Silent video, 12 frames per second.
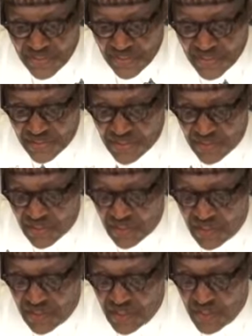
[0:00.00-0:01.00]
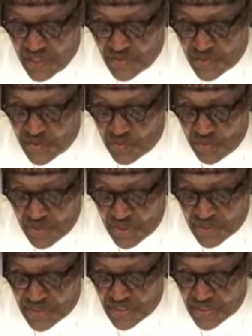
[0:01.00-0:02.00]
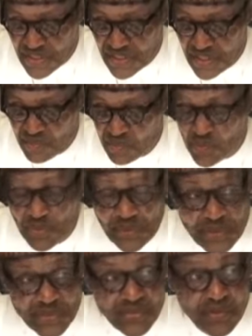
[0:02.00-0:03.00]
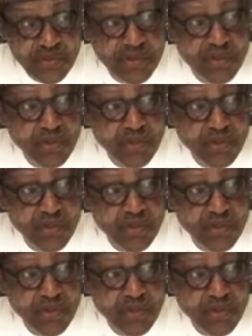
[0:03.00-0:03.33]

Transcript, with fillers: thrust is to bring sustainable peace,